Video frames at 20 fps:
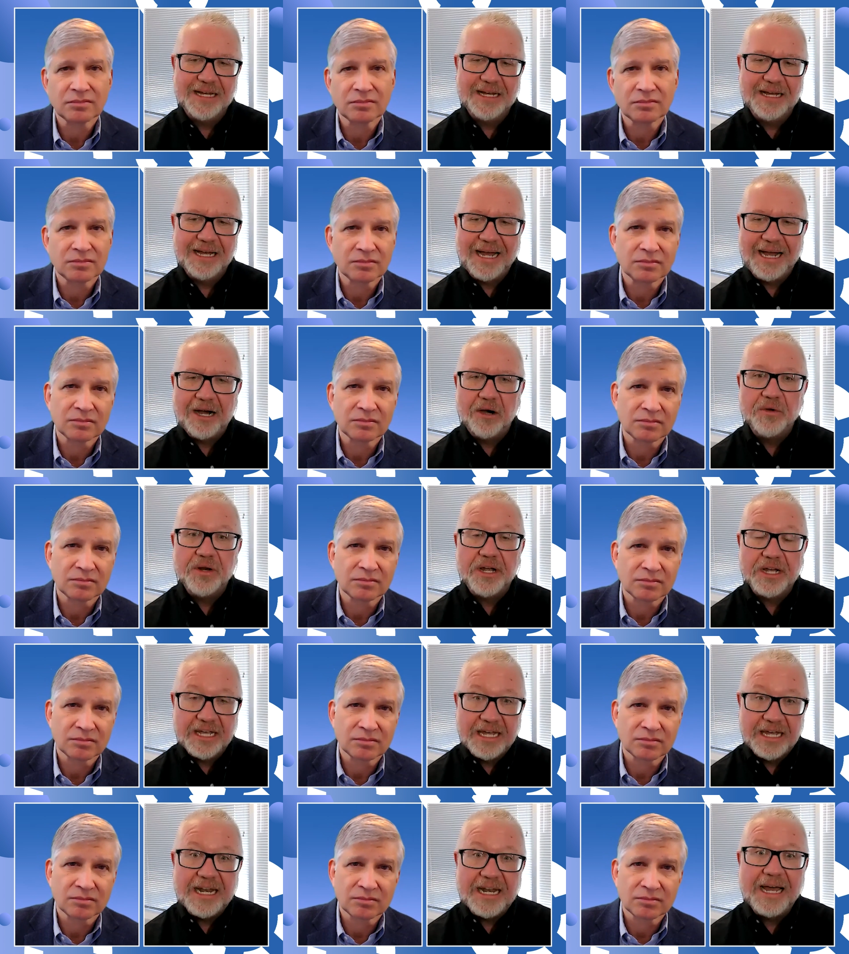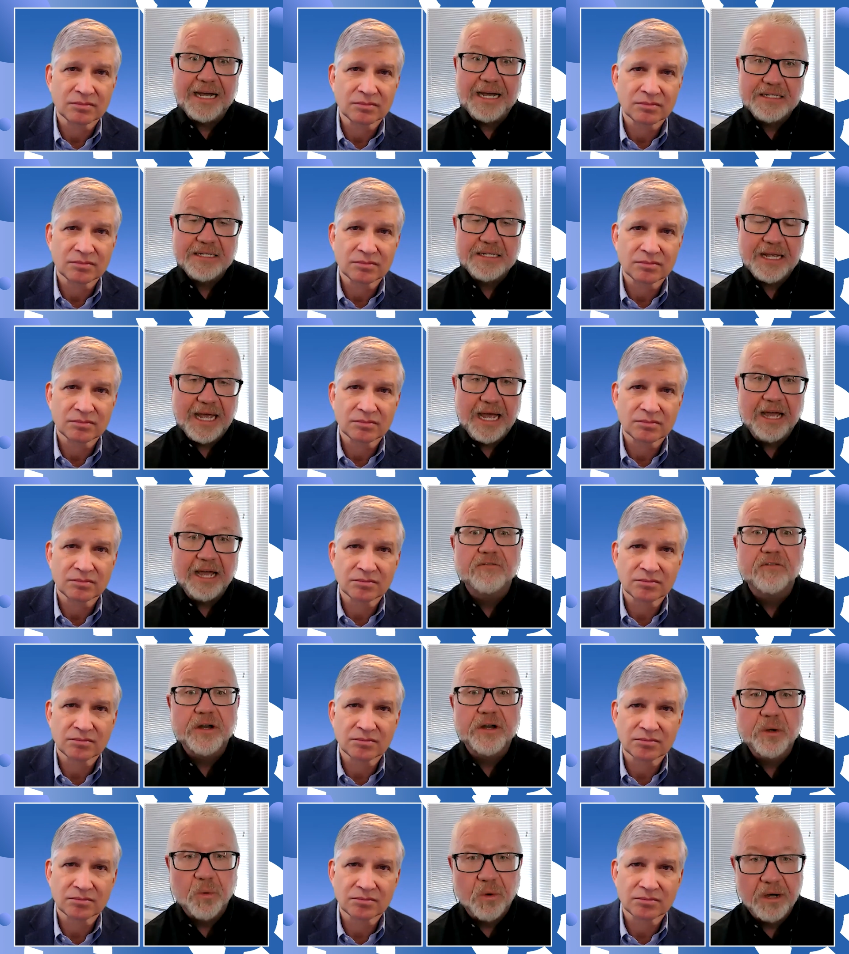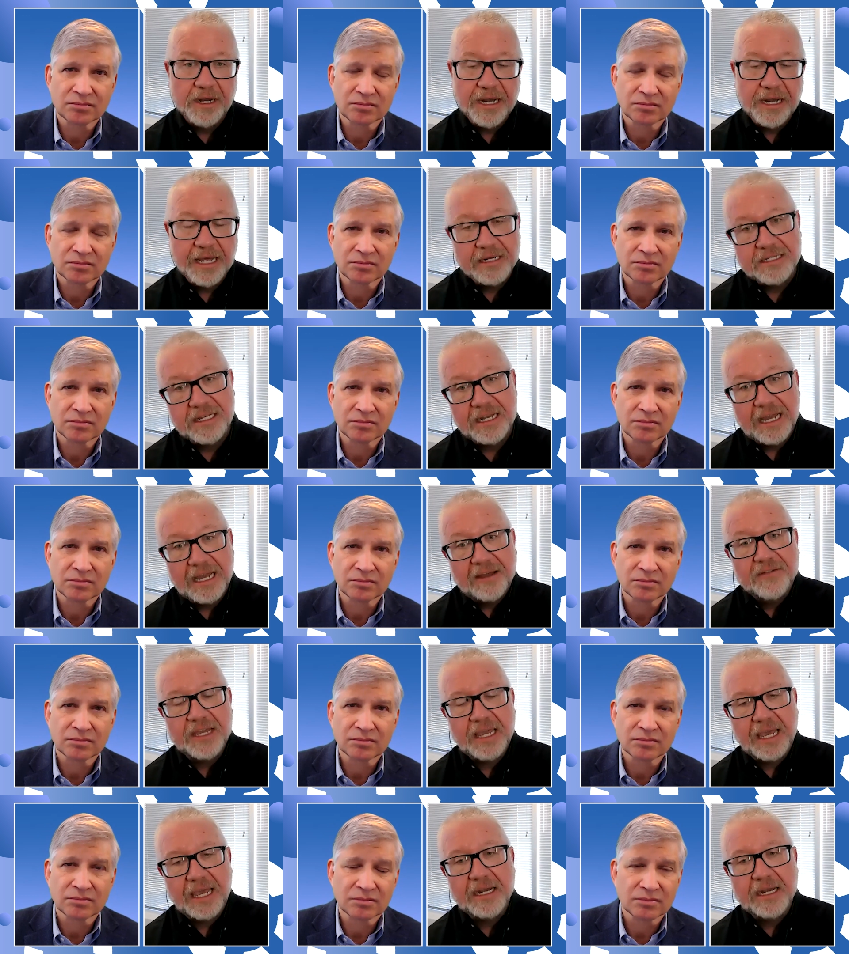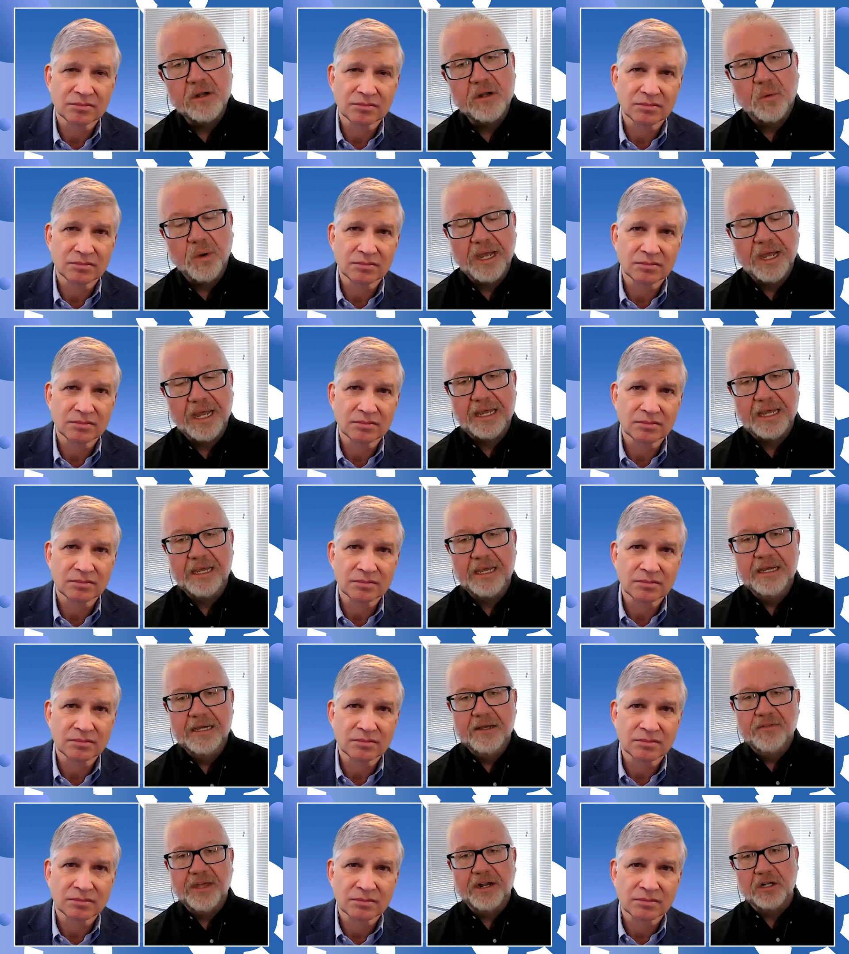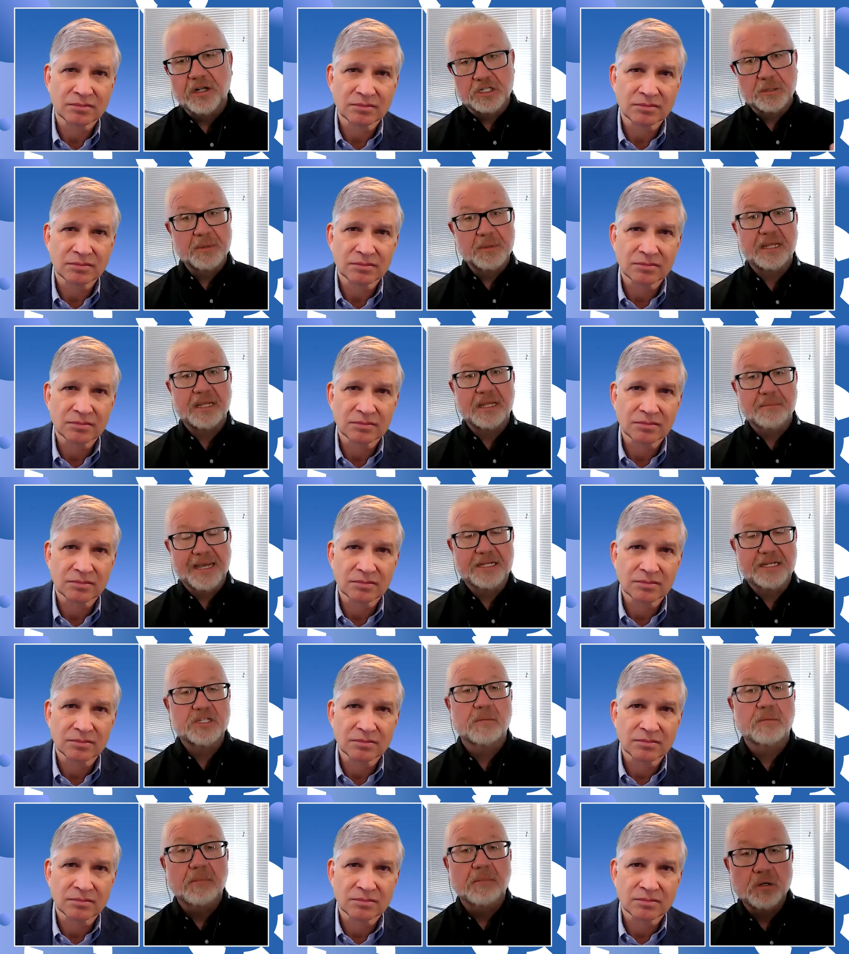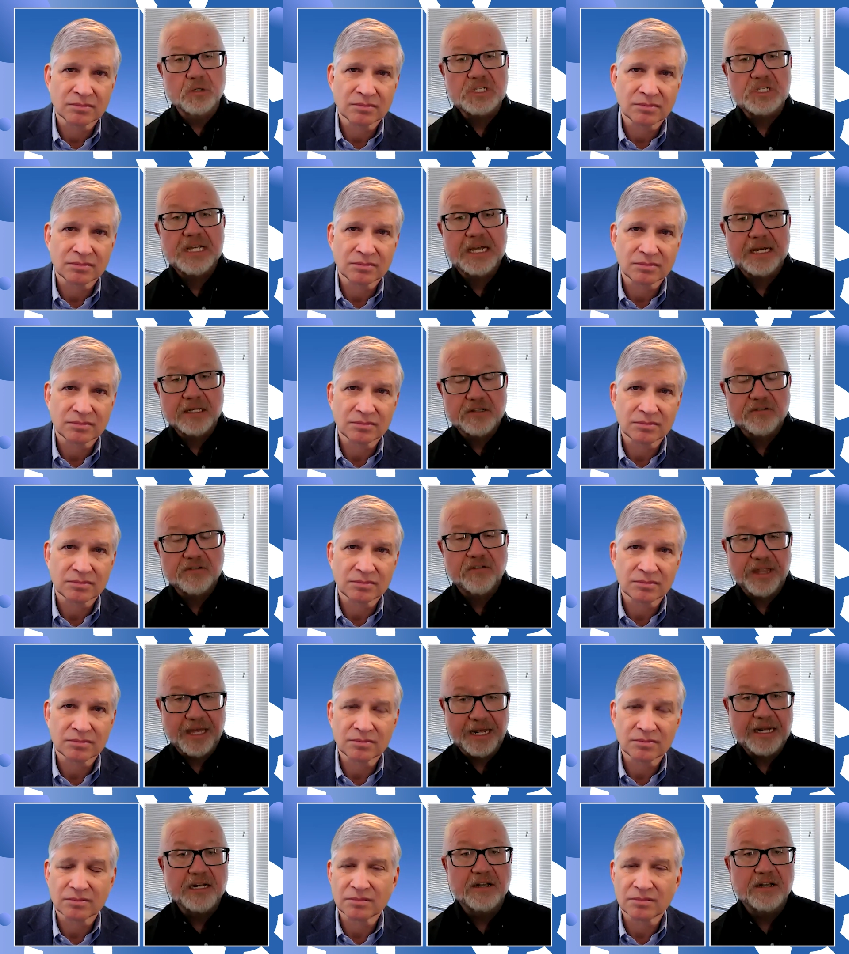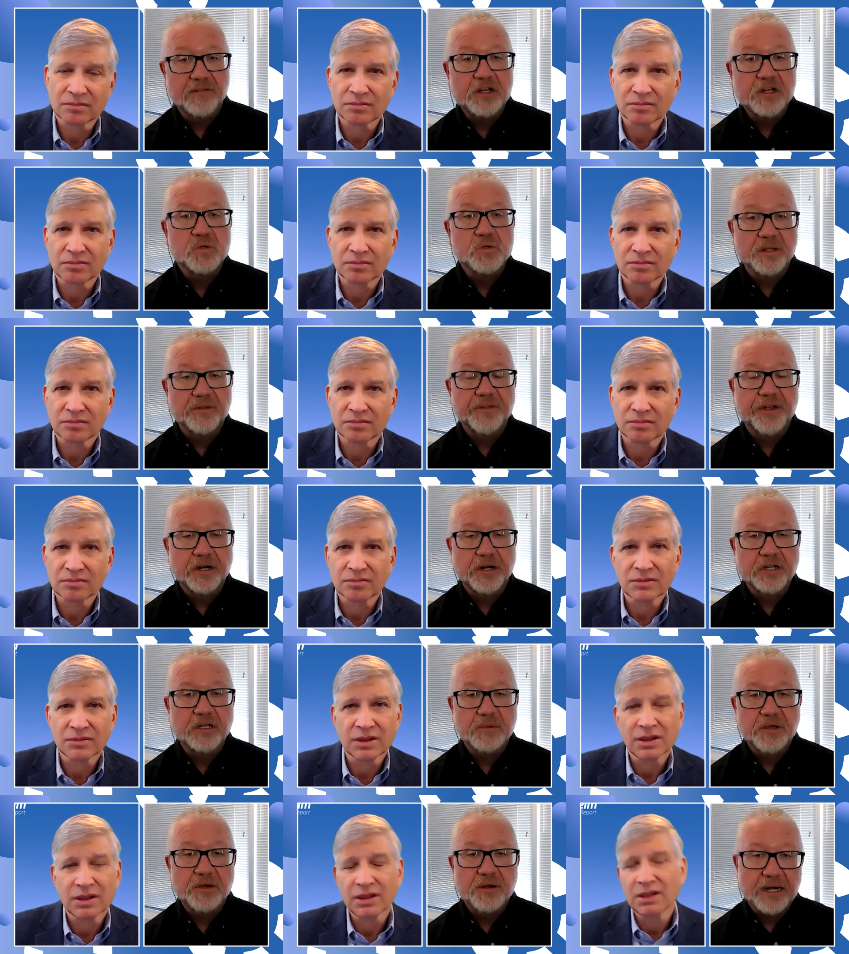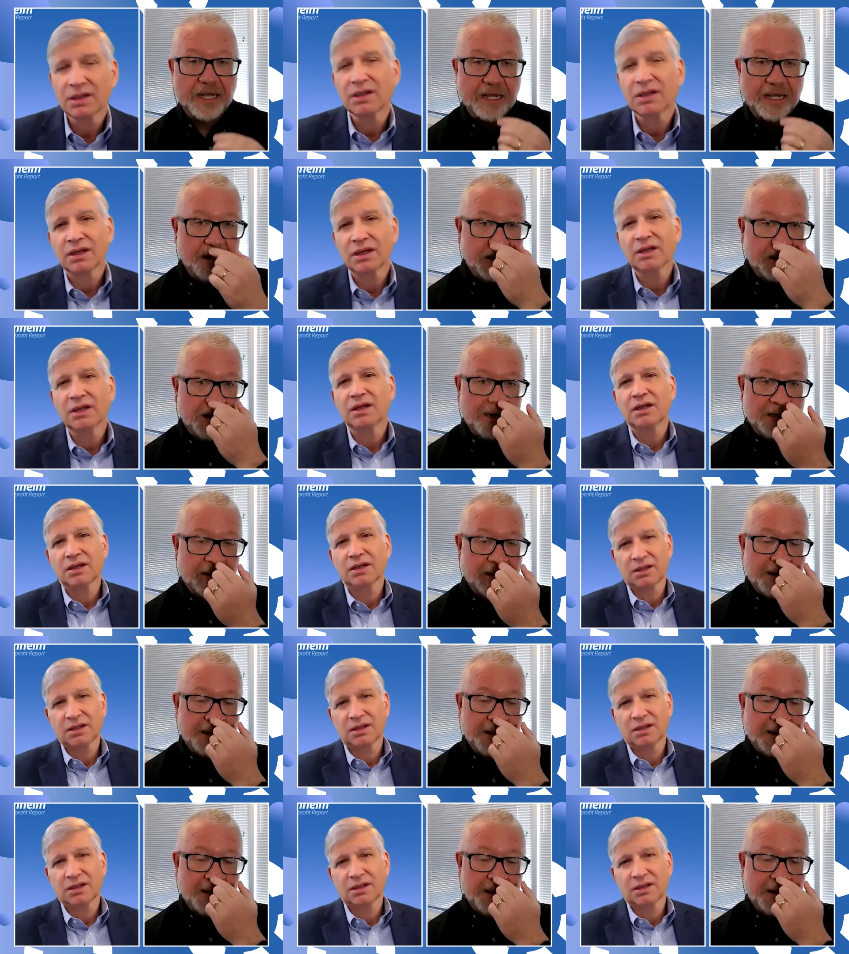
Speaker 1: uh, how to connect everyone and to navigate in a way that ultimately makes the most sense for that individual in their community.